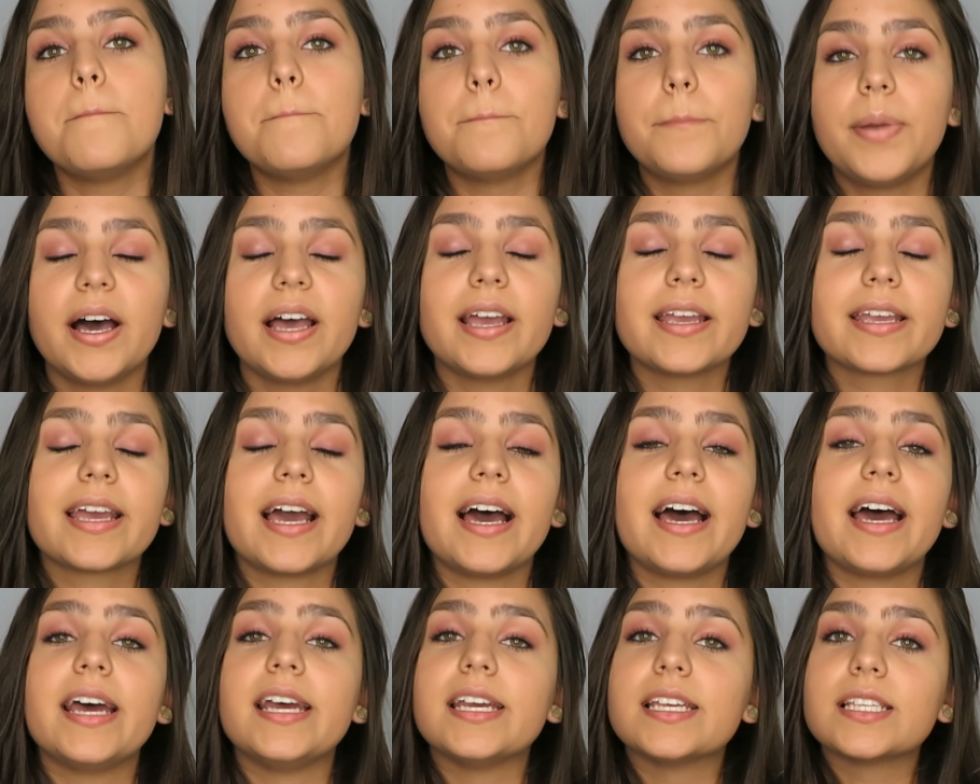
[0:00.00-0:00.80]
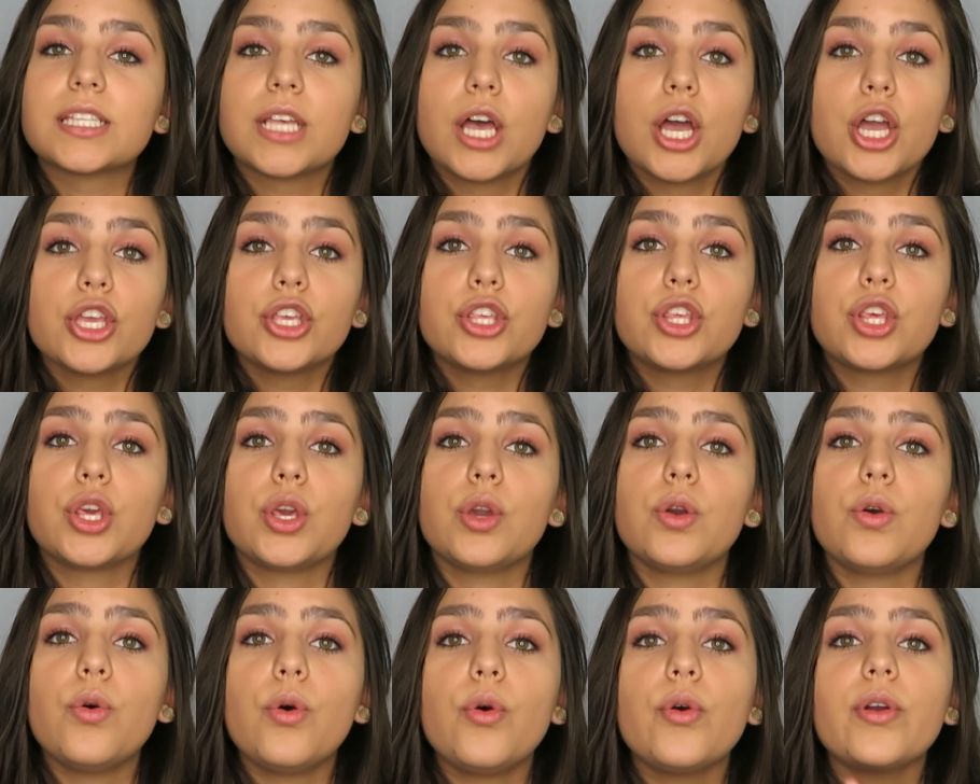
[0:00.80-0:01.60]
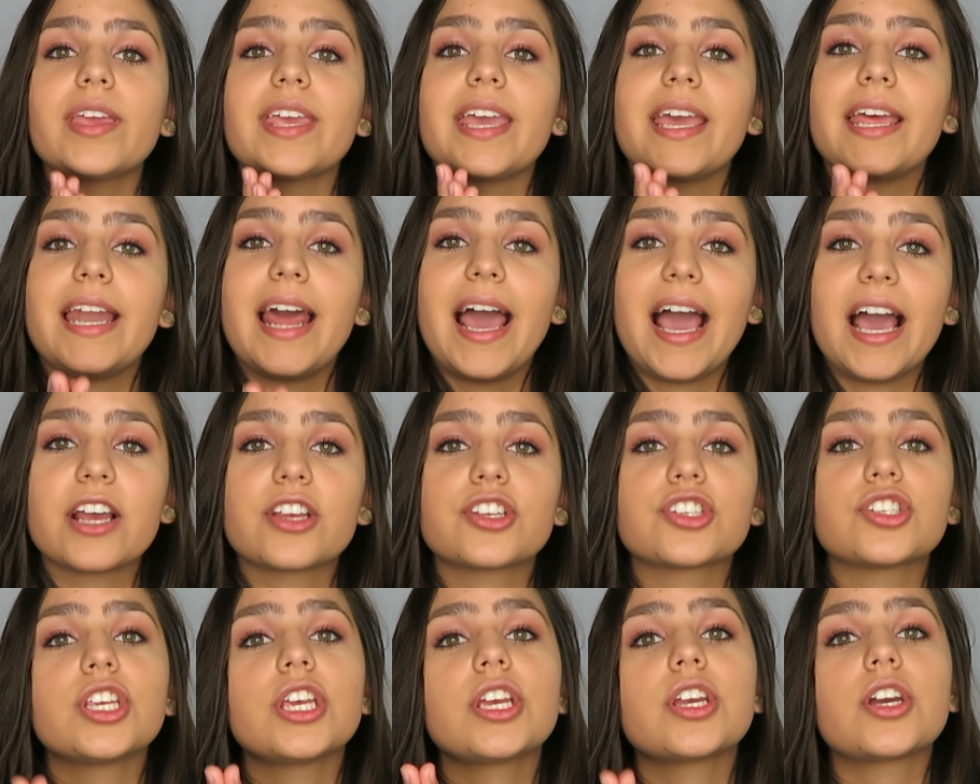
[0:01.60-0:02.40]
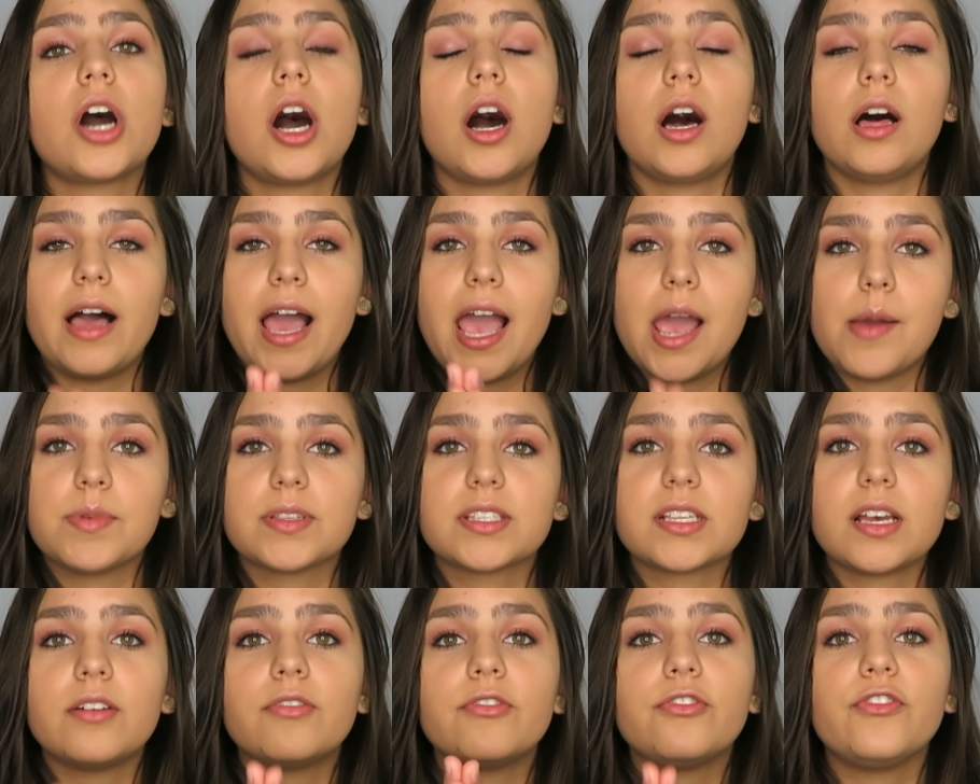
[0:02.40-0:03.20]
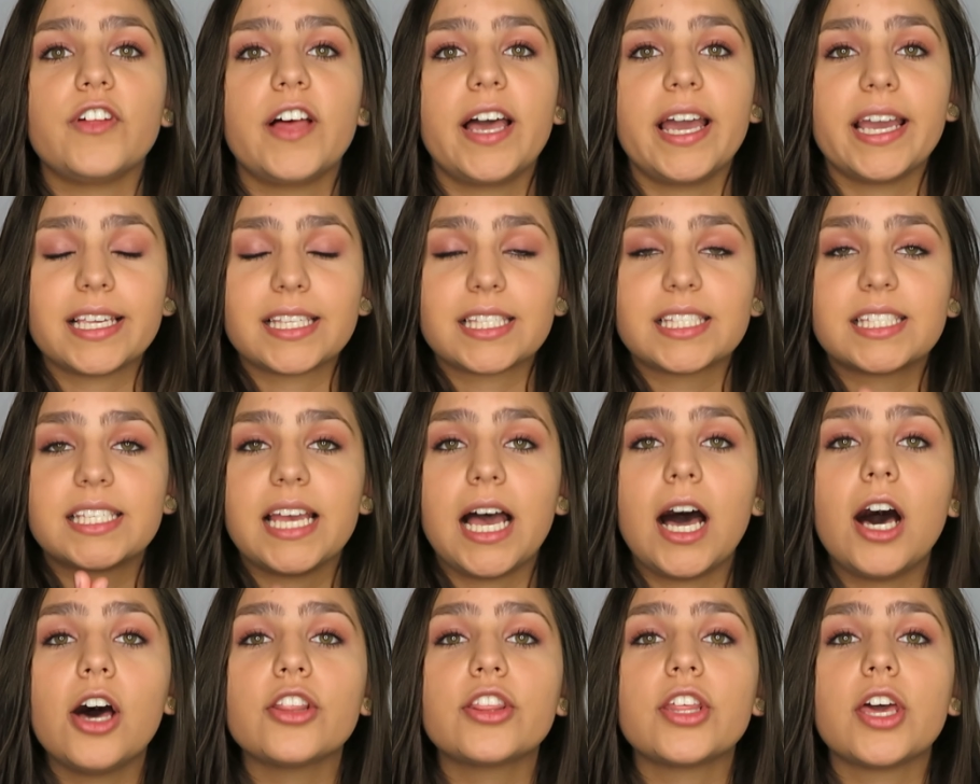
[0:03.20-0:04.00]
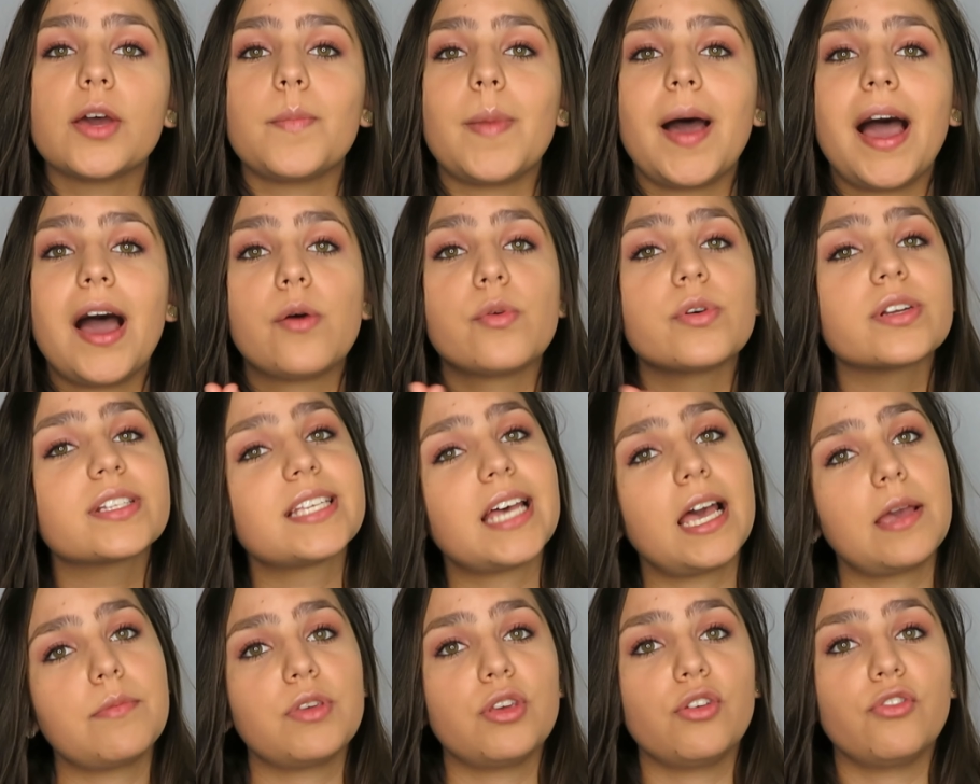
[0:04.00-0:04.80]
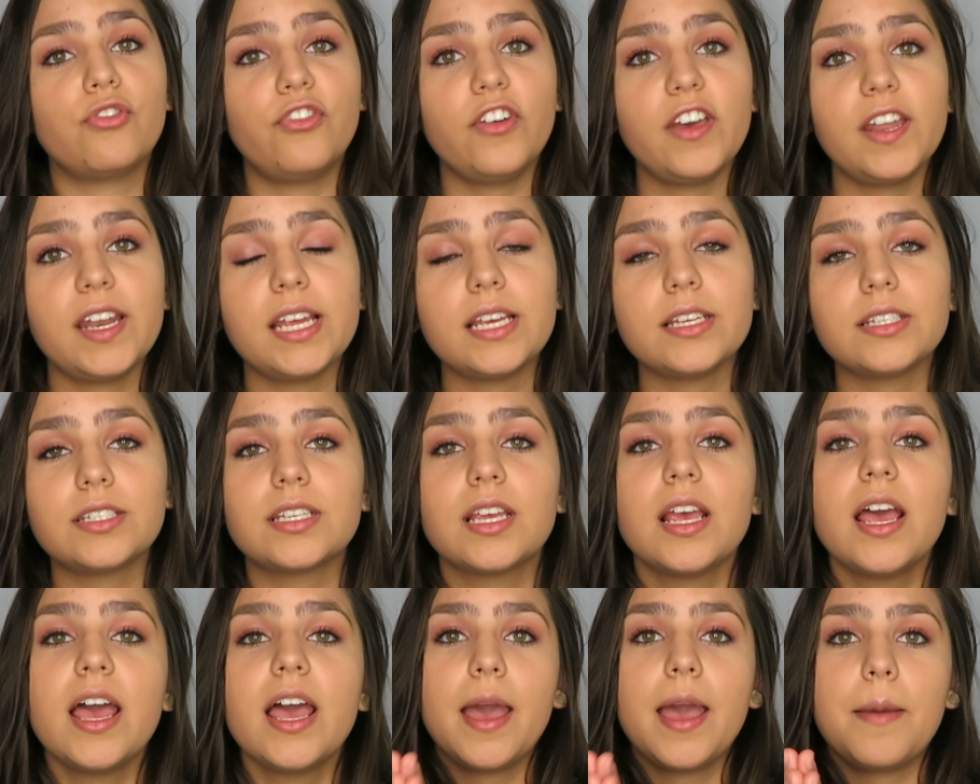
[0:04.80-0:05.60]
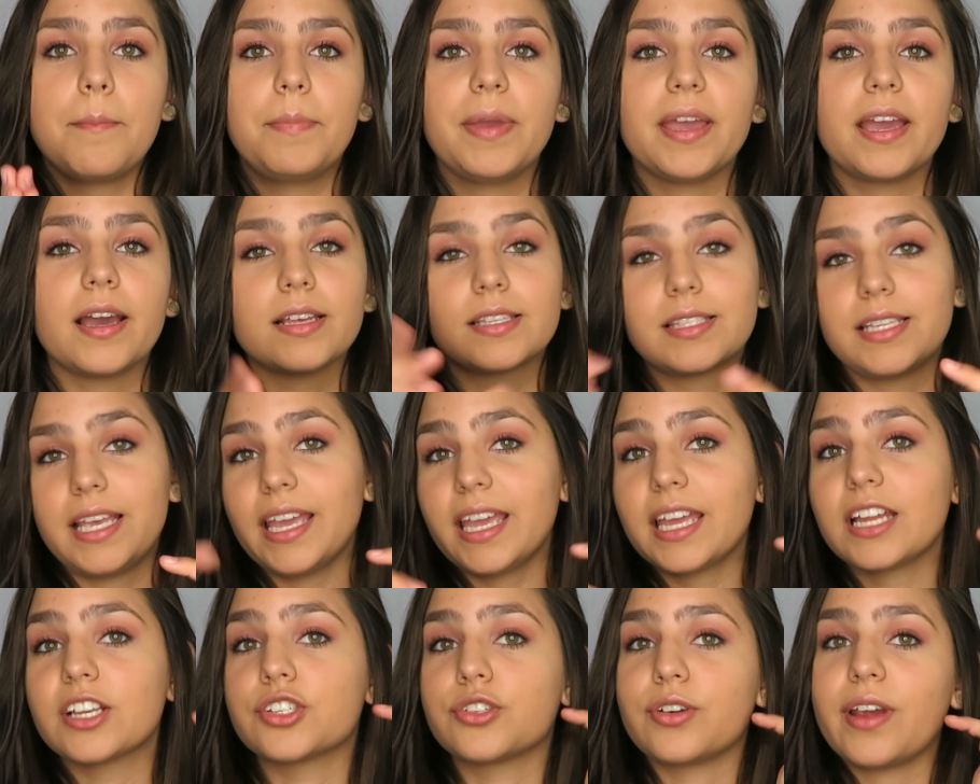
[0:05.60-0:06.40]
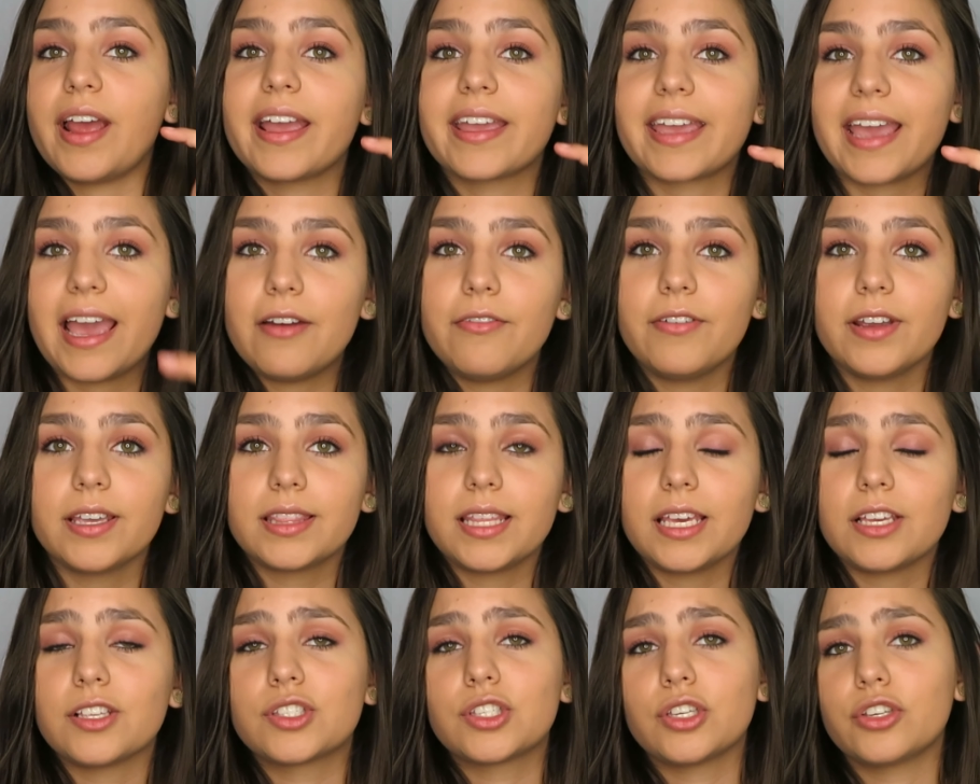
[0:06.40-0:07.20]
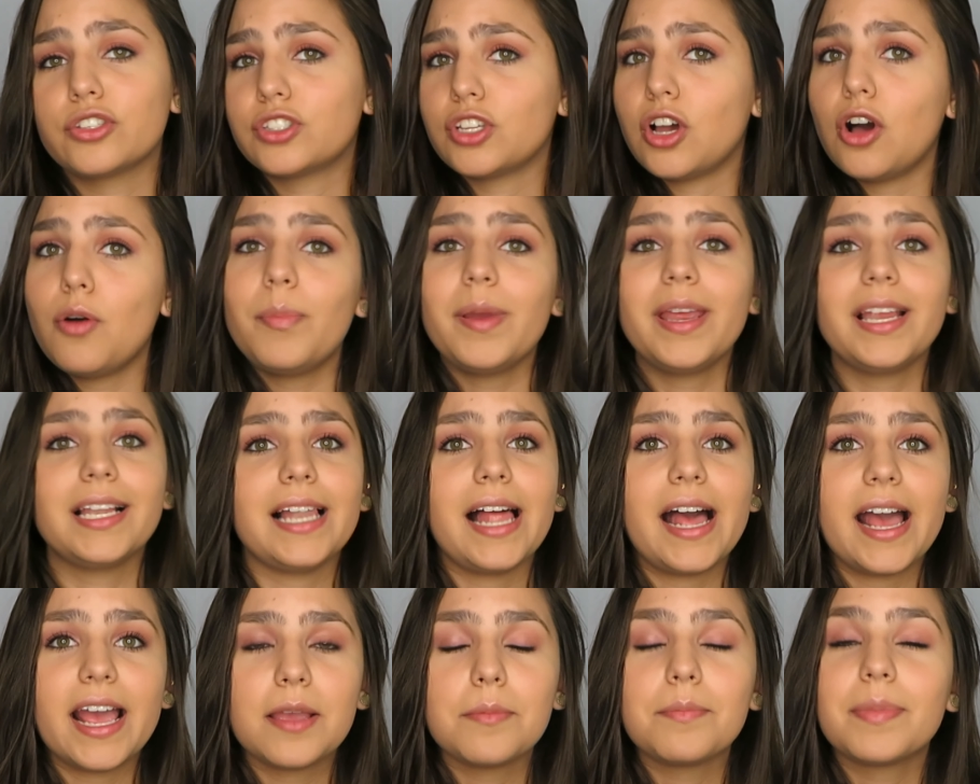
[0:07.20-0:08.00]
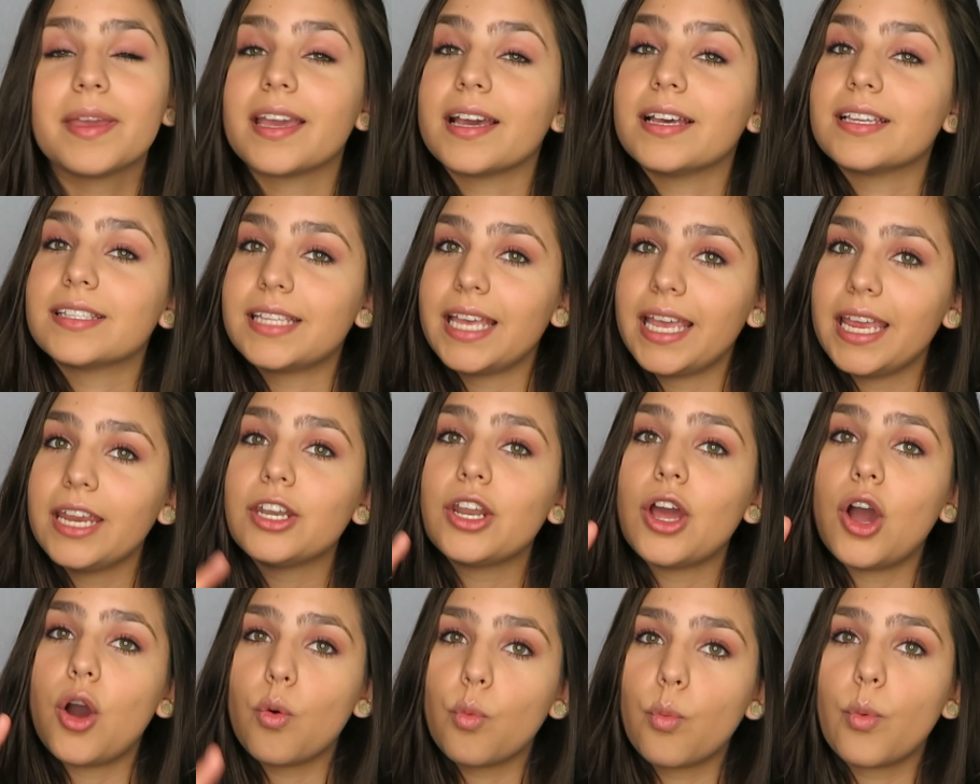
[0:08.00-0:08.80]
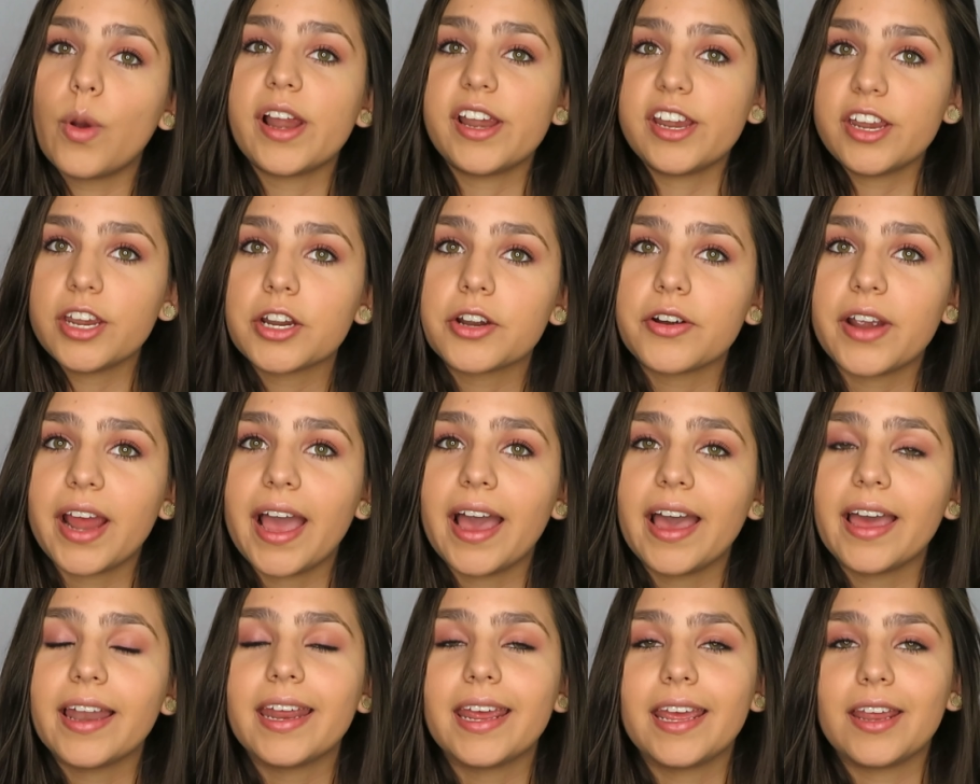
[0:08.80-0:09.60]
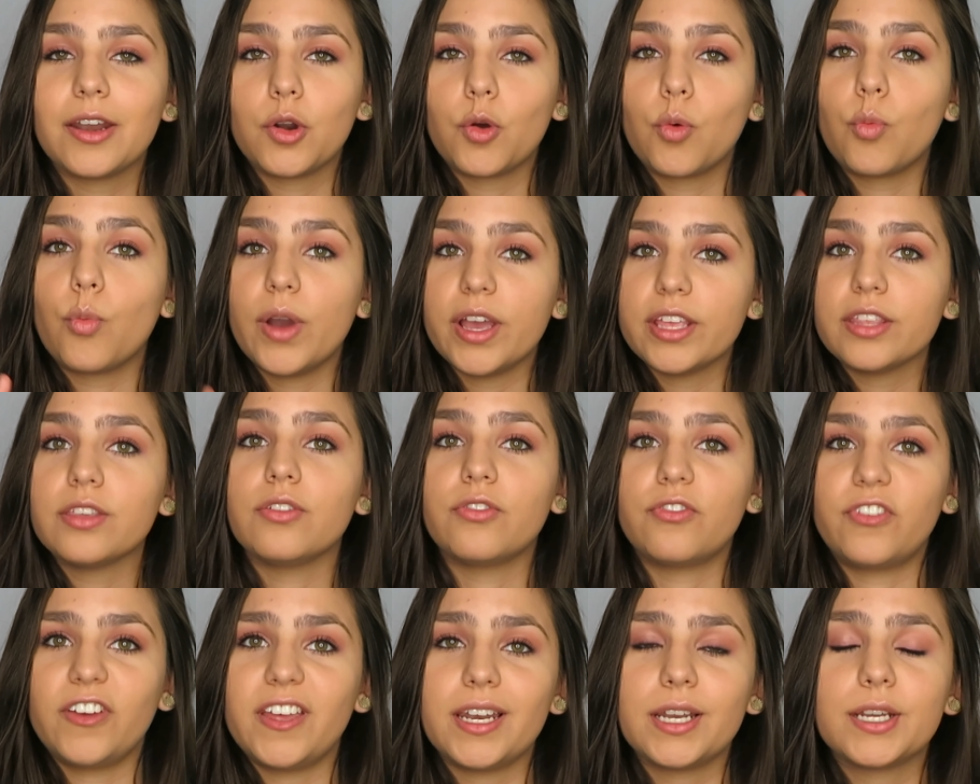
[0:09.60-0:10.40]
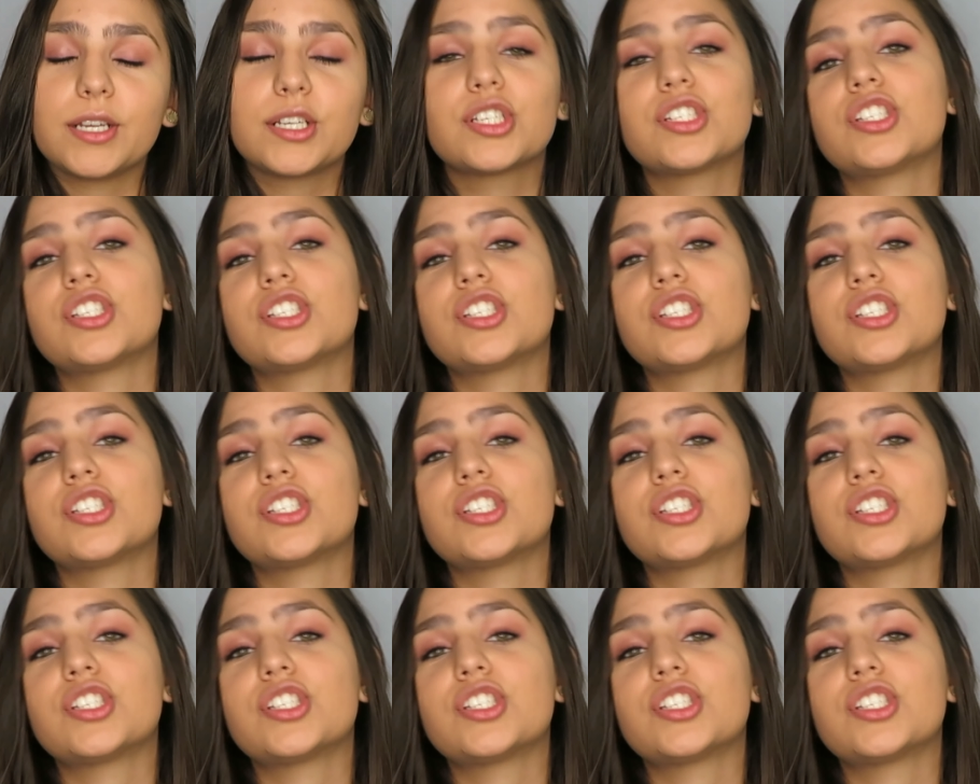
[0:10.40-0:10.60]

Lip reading: But guys, you can actually call Amazon Flex, tell them at what time you finish, because they can track everything. So don't be lying, because they know where you're at and when you finish.